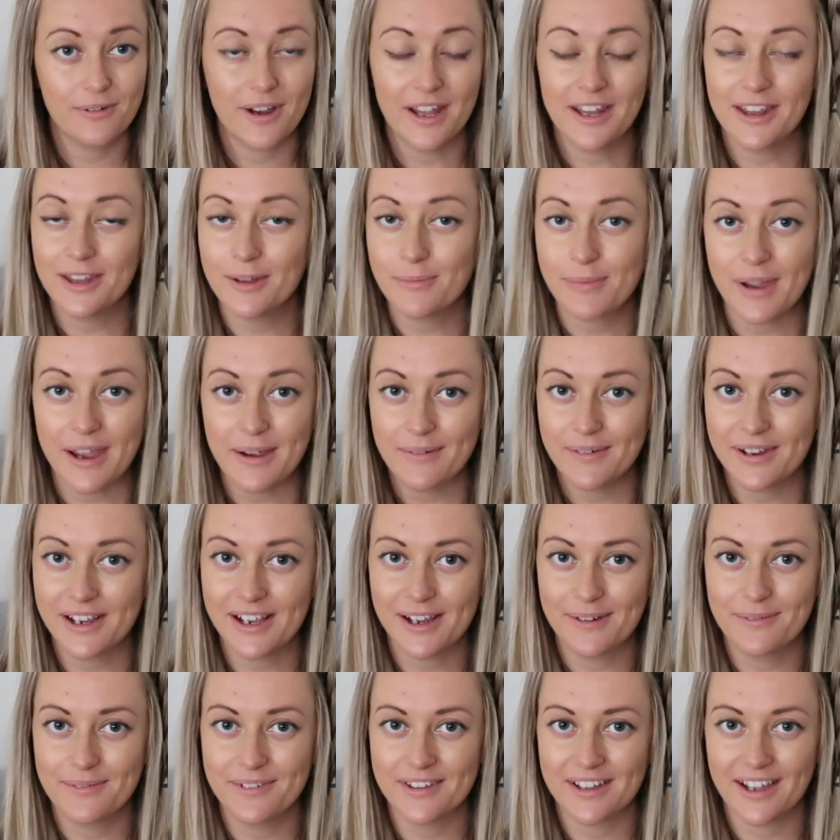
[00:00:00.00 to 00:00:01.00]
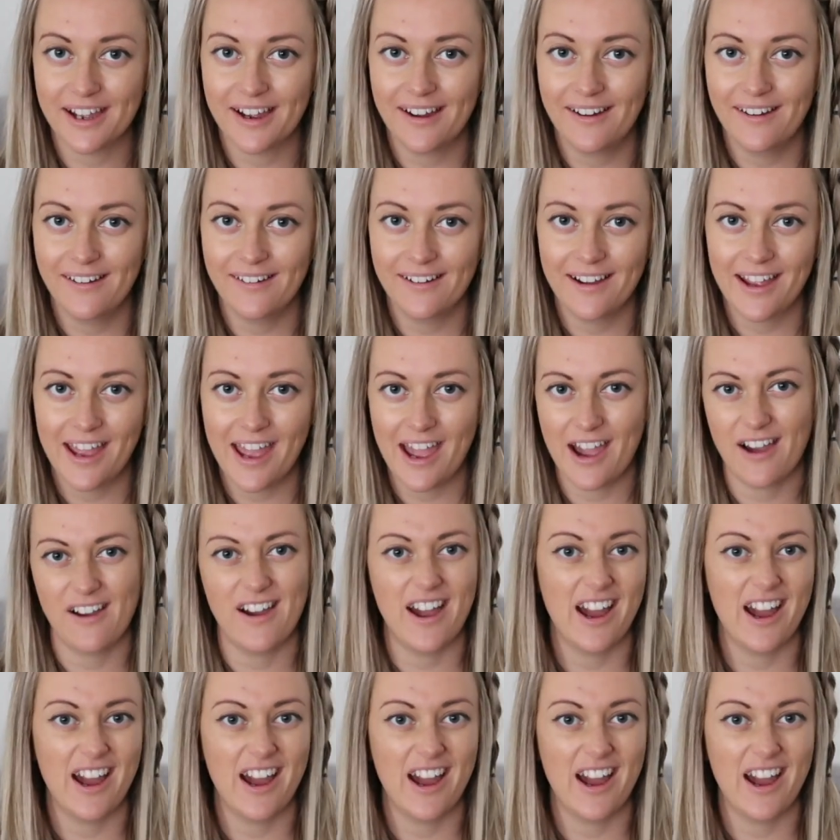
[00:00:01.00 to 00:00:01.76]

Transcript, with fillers: when the baby comes out how